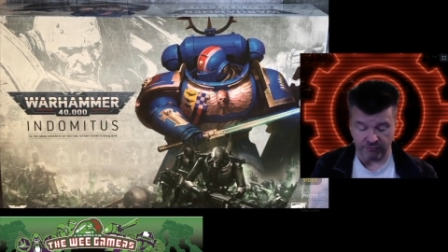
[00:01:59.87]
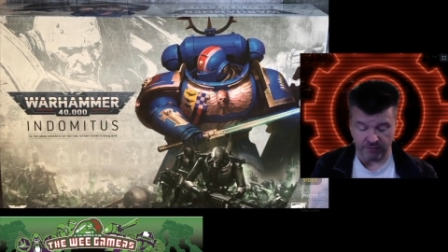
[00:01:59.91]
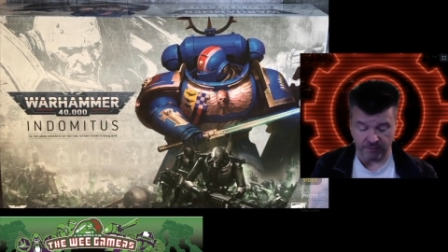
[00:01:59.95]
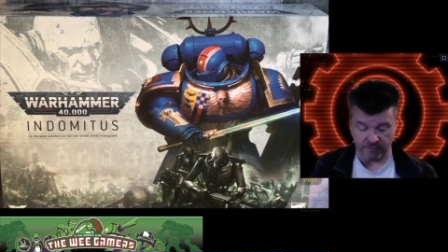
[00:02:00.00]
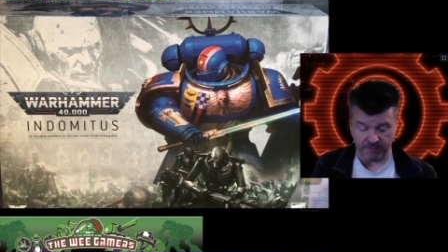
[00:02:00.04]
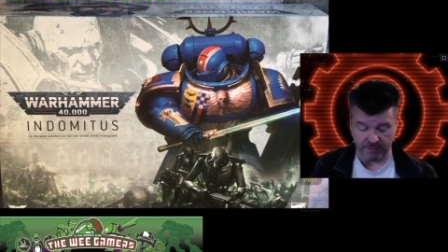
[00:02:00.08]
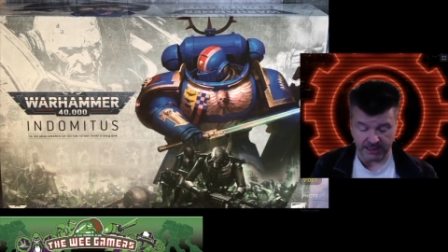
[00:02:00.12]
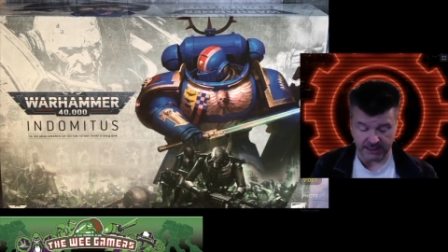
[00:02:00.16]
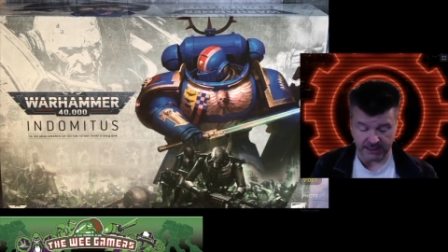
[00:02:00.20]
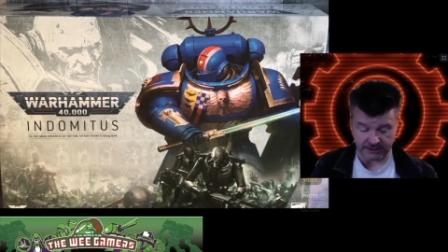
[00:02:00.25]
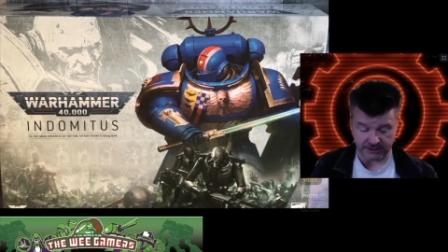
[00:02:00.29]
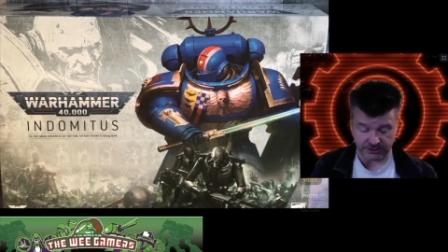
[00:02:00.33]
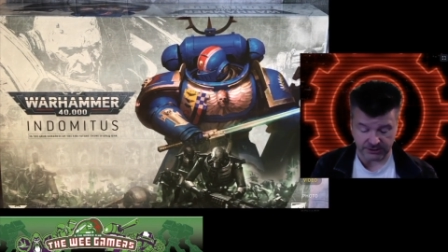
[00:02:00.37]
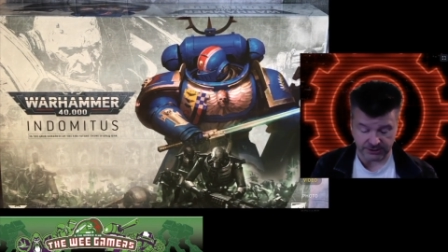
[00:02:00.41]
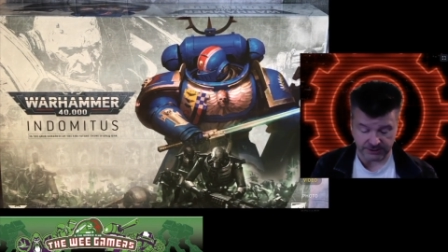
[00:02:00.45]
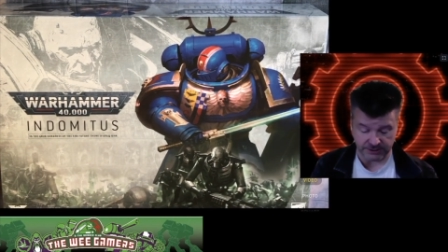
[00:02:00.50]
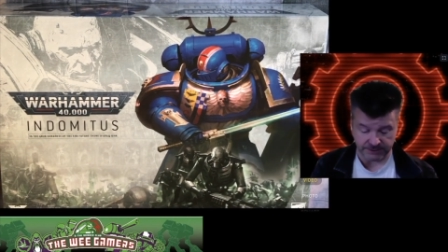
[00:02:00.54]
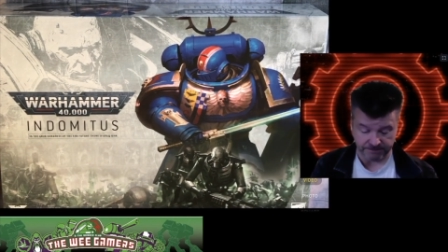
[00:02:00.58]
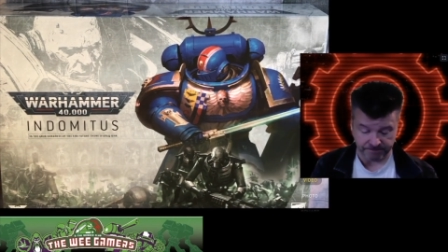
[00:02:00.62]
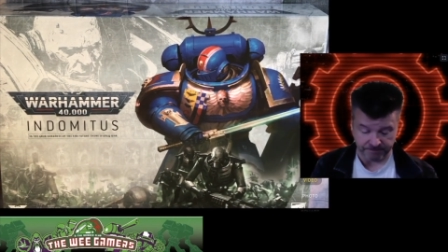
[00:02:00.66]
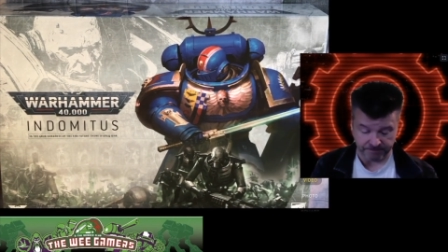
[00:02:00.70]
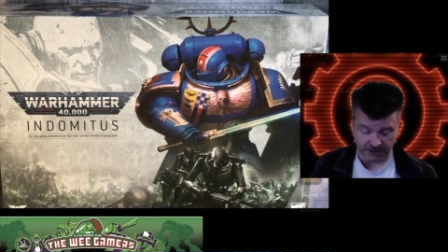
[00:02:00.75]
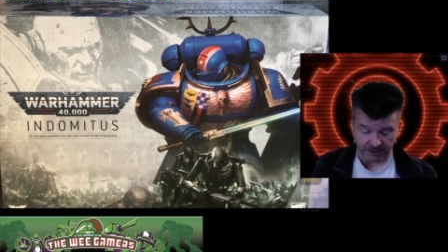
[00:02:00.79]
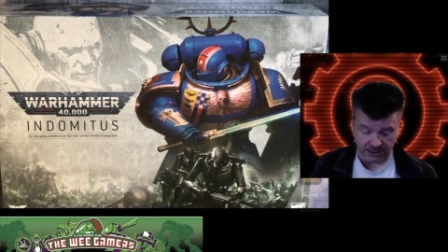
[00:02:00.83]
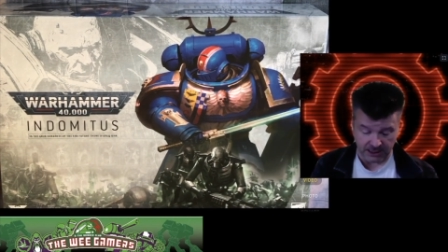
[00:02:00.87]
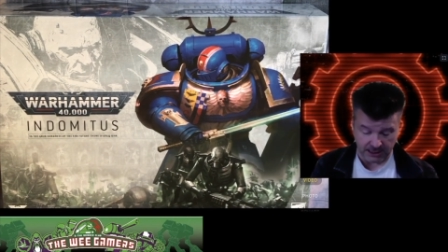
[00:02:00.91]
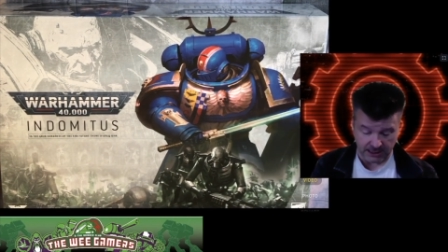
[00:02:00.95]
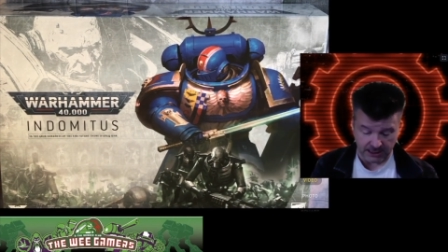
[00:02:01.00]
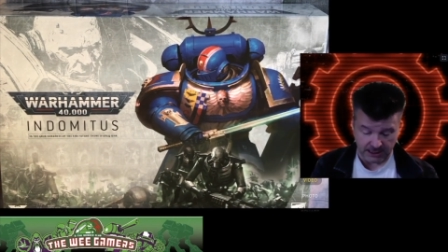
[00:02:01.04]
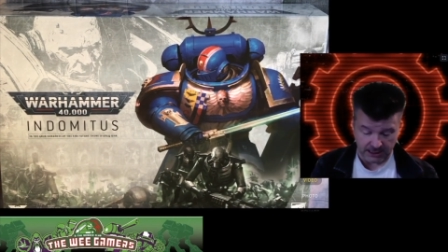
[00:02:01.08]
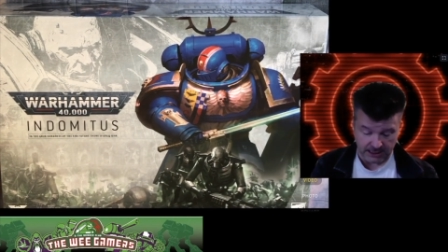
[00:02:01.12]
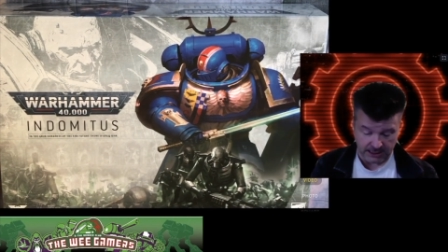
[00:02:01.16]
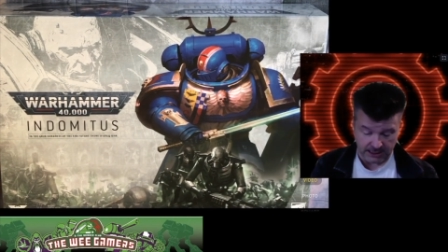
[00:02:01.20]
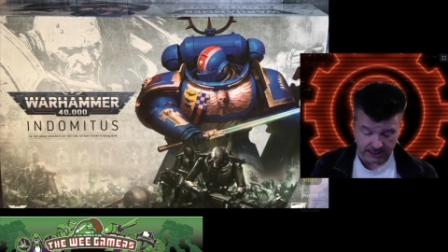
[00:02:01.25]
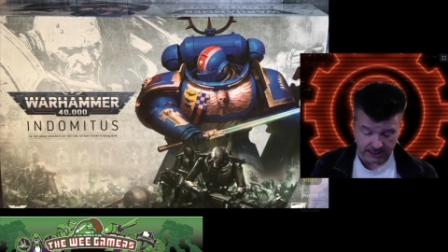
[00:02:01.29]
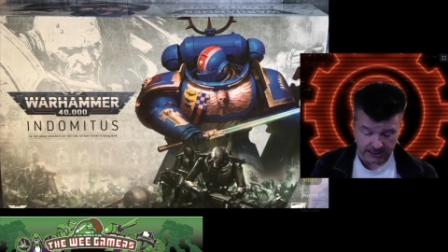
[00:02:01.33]
the mix.
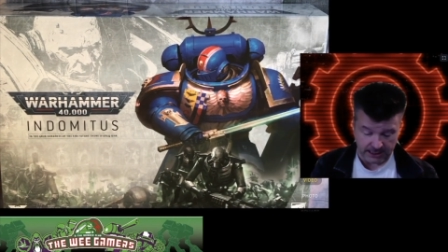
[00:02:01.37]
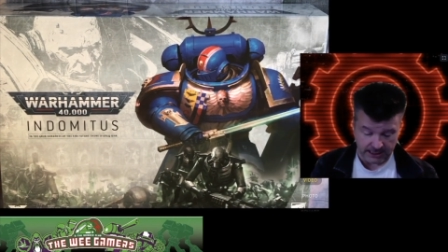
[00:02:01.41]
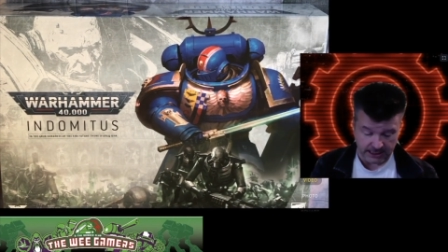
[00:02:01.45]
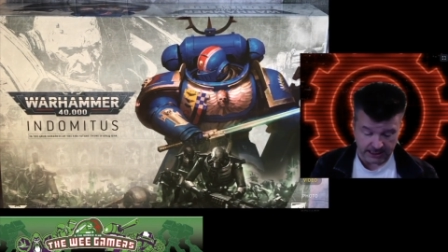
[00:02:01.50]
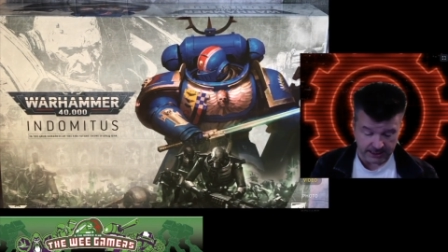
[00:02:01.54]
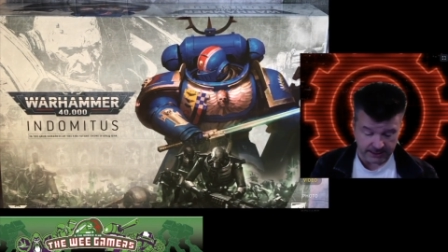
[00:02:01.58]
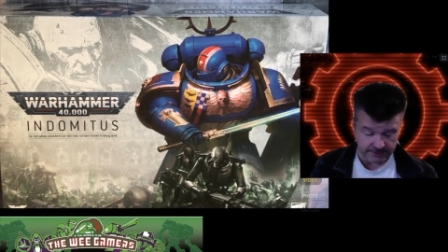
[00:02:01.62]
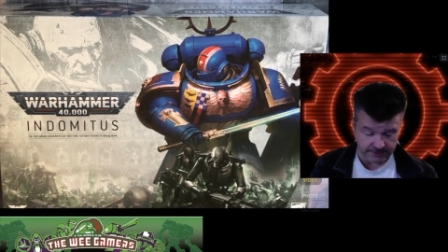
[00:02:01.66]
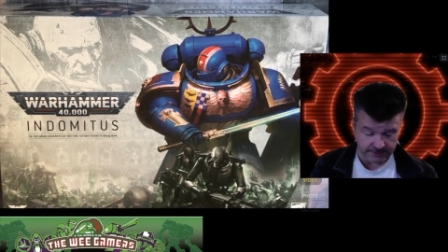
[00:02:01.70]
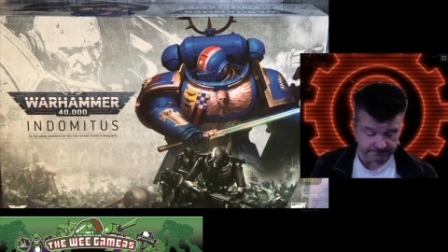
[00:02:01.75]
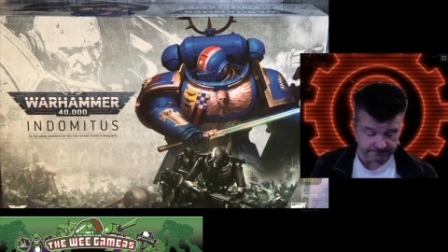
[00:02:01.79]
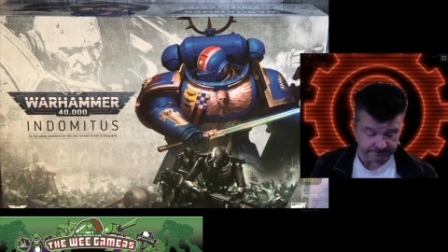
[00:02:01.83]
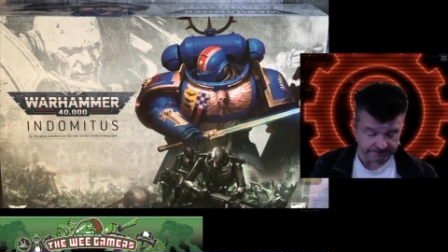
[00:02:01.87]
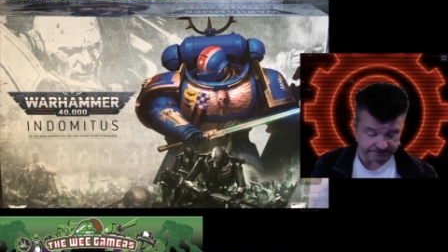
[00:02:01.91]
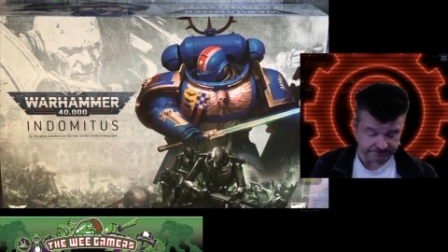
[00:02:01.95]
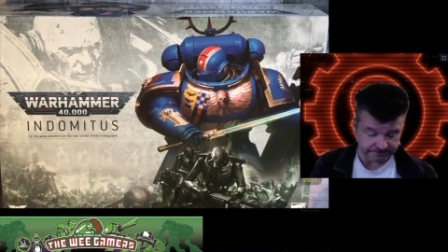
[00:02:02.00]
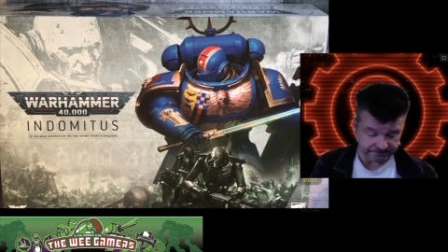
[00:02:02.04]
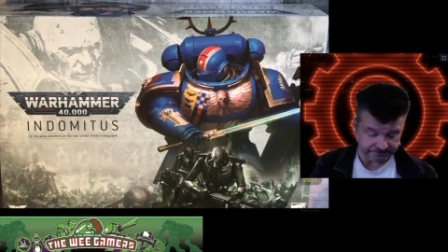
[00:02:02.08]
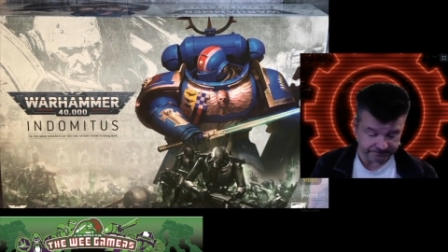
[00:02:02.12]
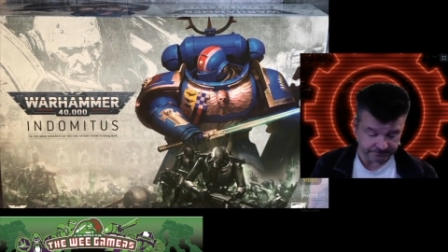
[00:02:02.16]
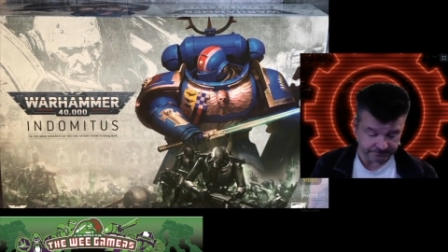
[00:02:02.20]
Um,